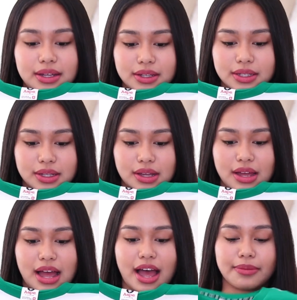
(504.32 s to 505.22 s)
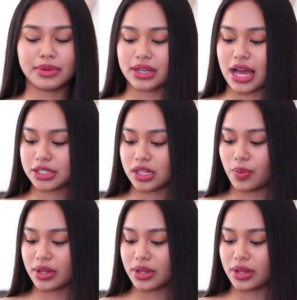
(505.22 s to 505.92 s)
me. I mean, actually,